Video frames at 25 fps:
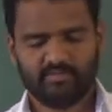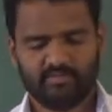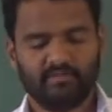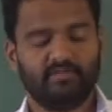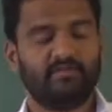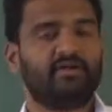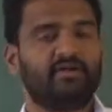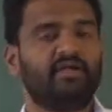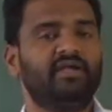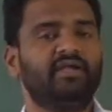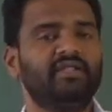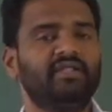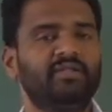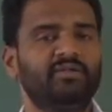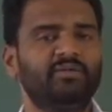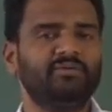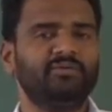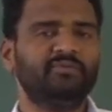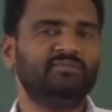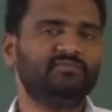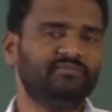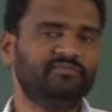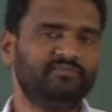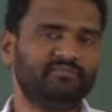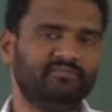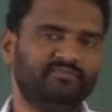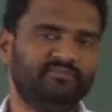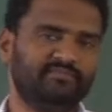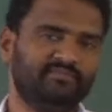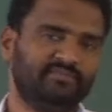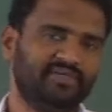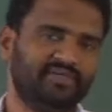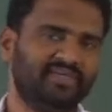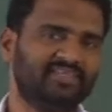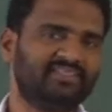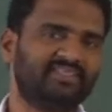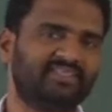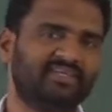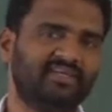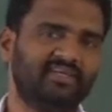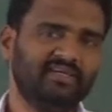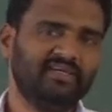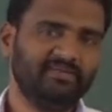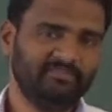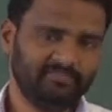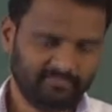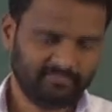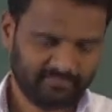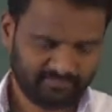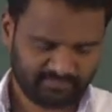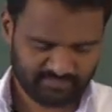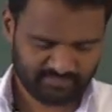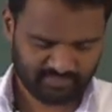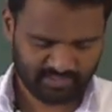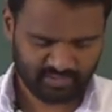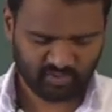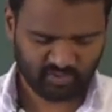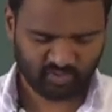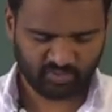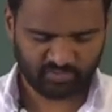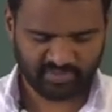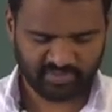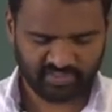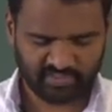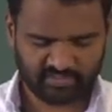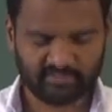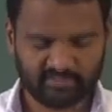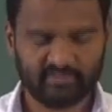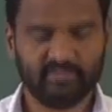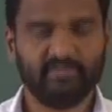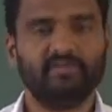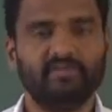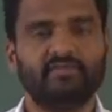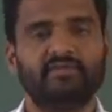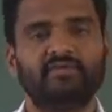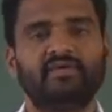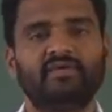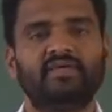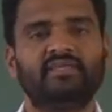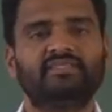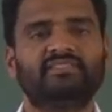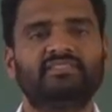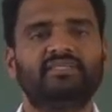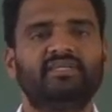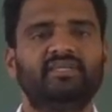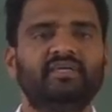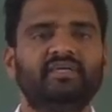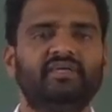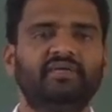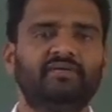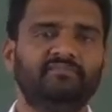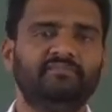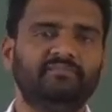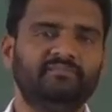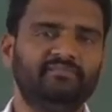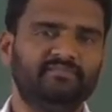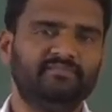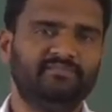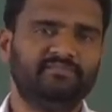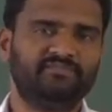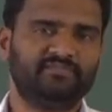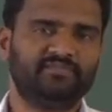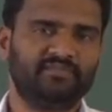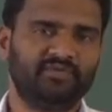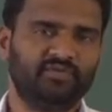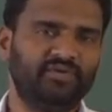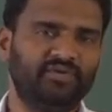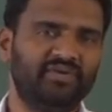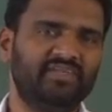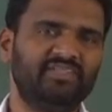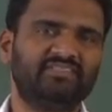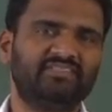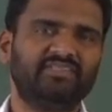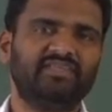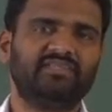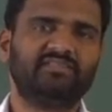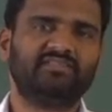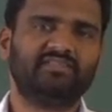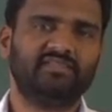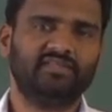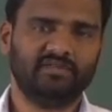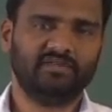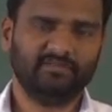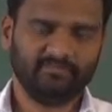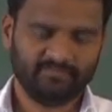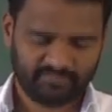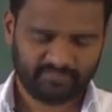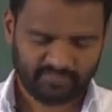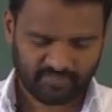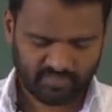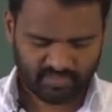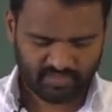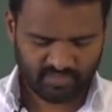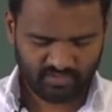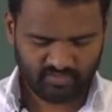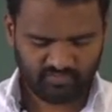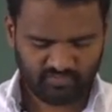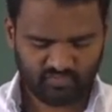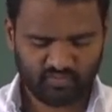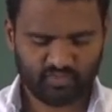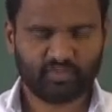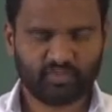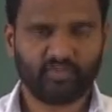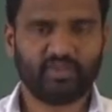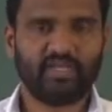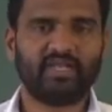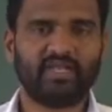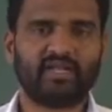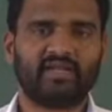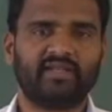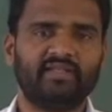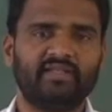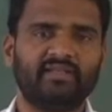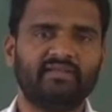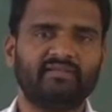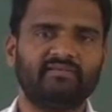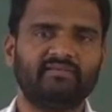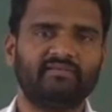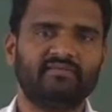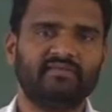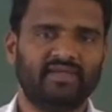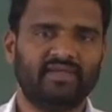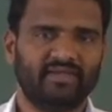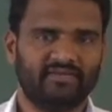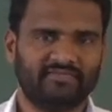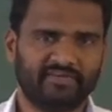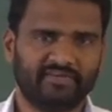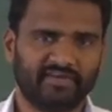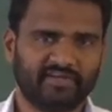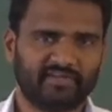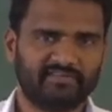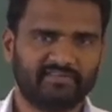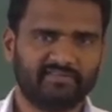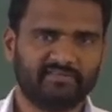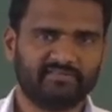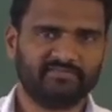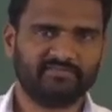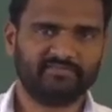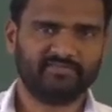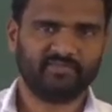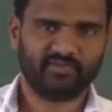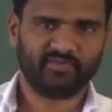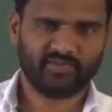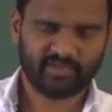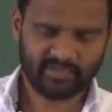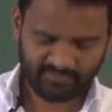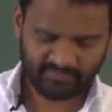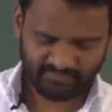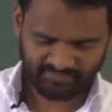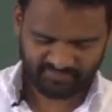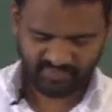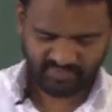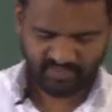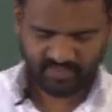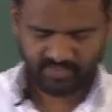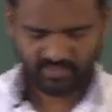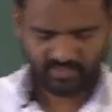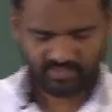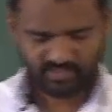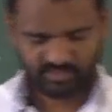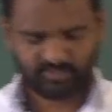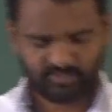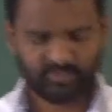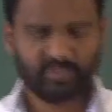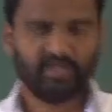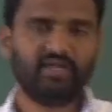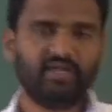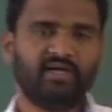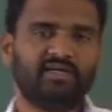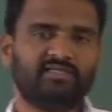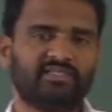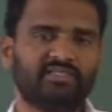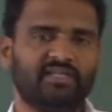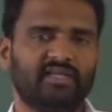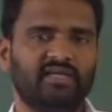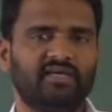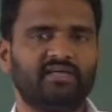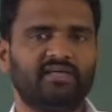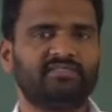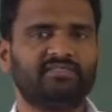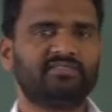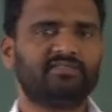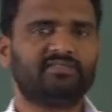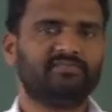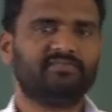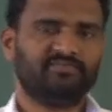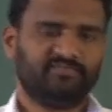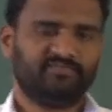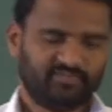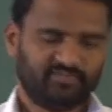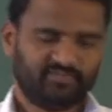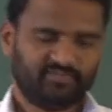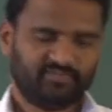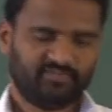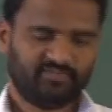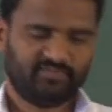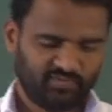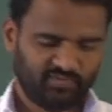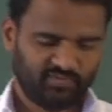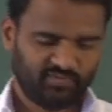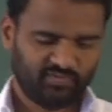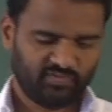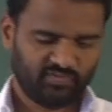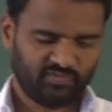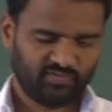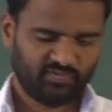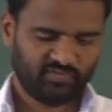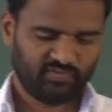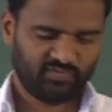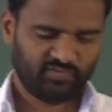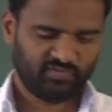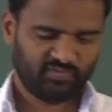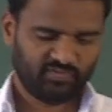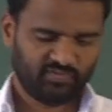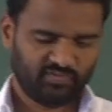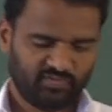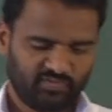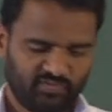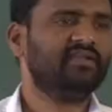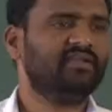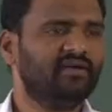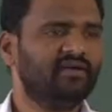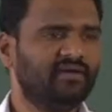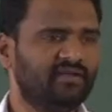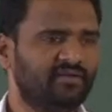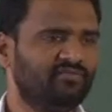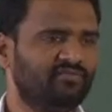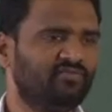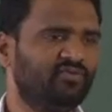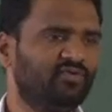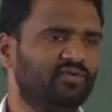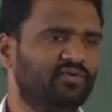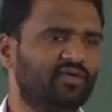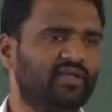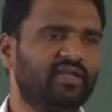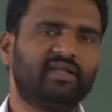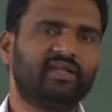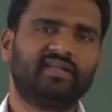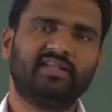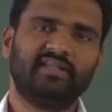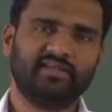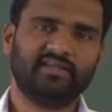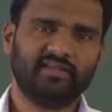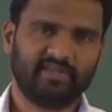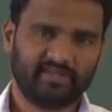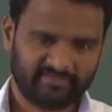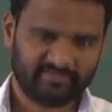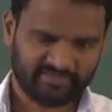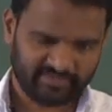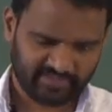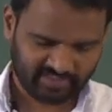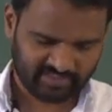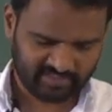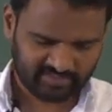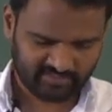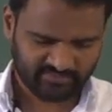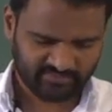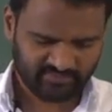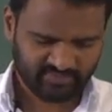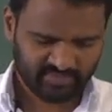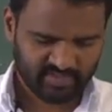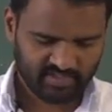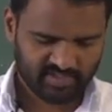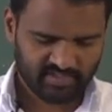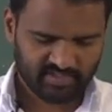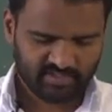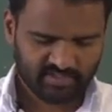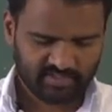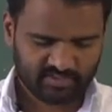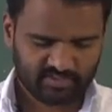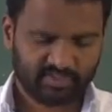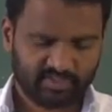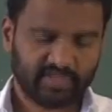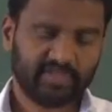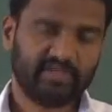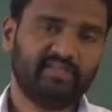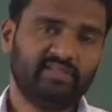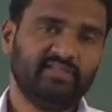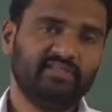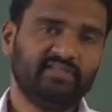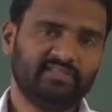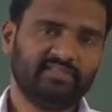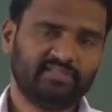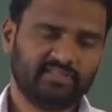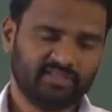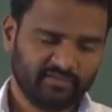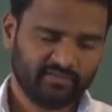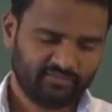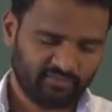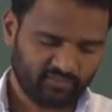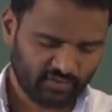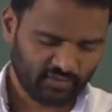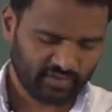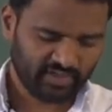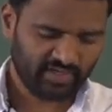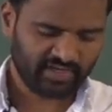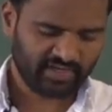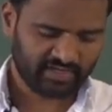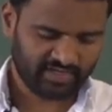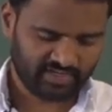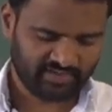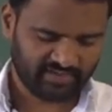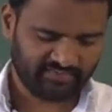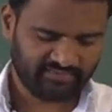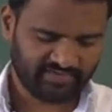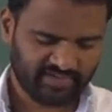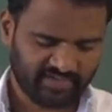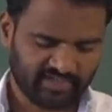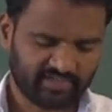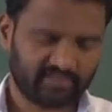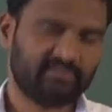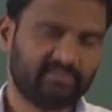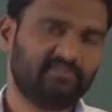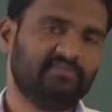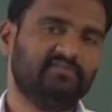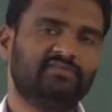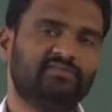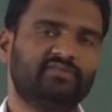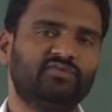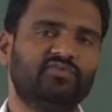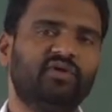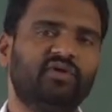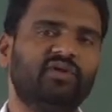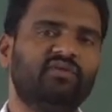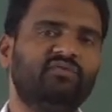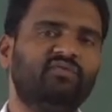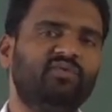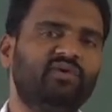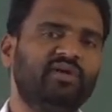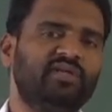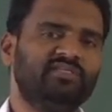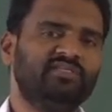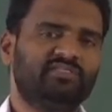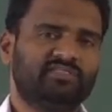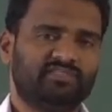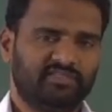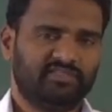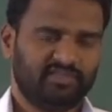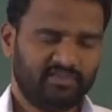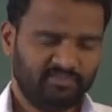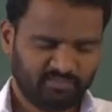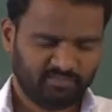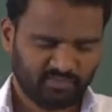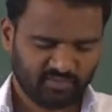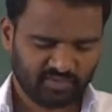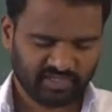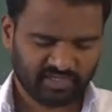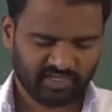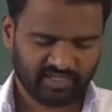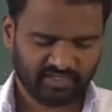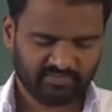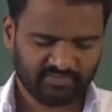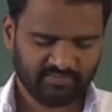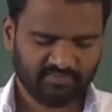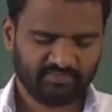continue yesterday topic. Yesterday we discussed photoelectric effect. Okay, so in last class we had discussion on photoelectric effect. So right, in this photoelectric effect, so one word is important,